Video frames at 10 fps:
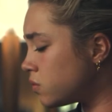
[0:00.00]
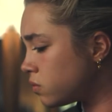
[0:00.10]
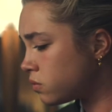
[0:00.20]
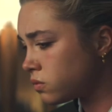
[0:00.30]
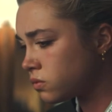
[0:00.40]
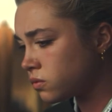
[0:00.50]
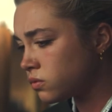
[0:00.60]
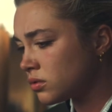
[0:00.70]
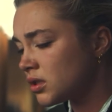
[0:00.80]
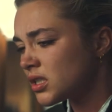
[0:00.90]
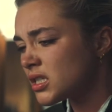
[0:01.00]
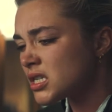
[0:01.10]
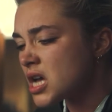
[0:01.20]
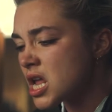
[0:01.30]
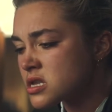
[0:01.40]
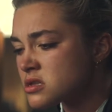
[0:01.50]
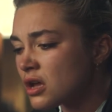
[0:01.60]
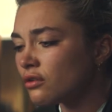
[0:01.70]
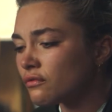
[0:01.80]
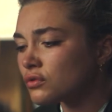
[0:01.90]
are definitely some that have the
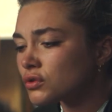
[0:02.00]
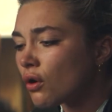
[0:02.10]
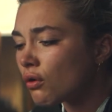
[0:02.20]
chops for